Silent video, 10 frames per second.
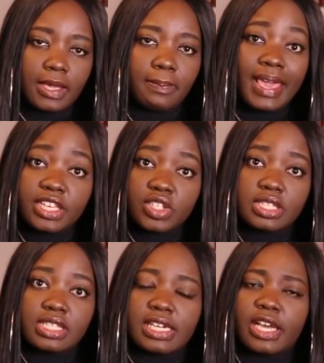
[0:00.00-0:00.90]
like
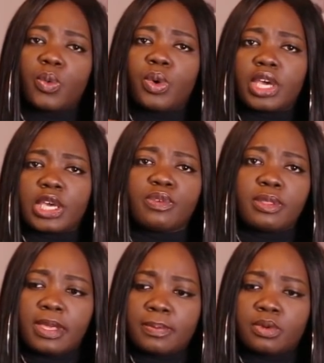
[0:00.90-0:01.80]
patience and like working
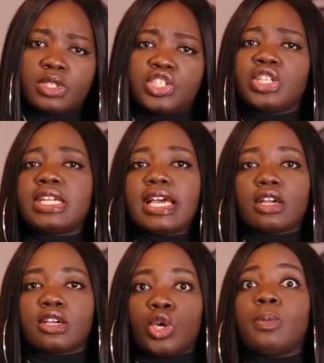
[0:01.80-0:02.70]
with people, literally like
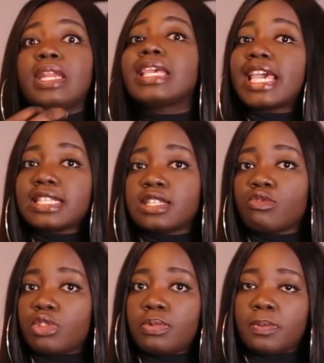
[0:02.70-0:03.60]

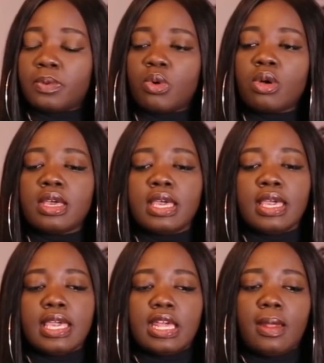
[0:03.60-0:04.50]
communicating with people
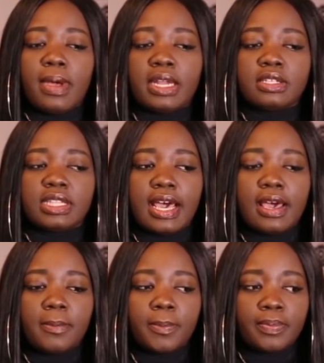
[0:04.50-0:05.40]
in a manner that